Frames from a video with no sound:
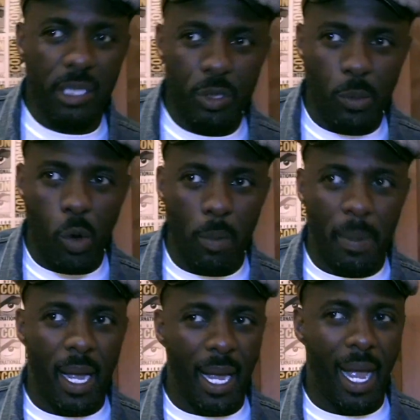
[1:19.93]
It was more
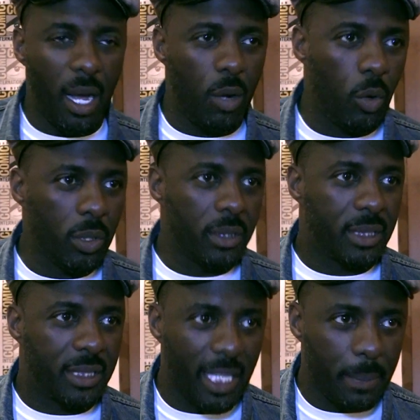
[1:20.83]
about how
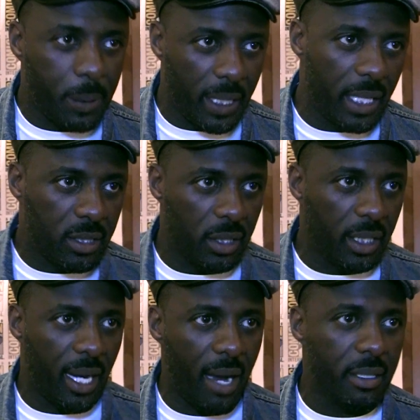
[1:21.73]
deeply he took
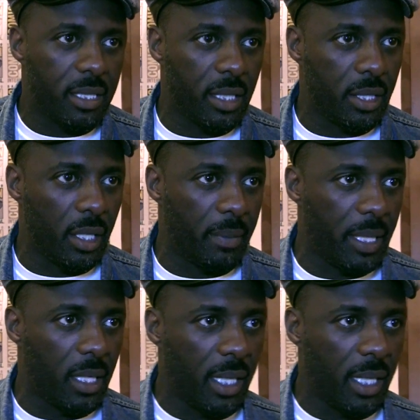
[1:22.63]
the character. Do you know what I mean?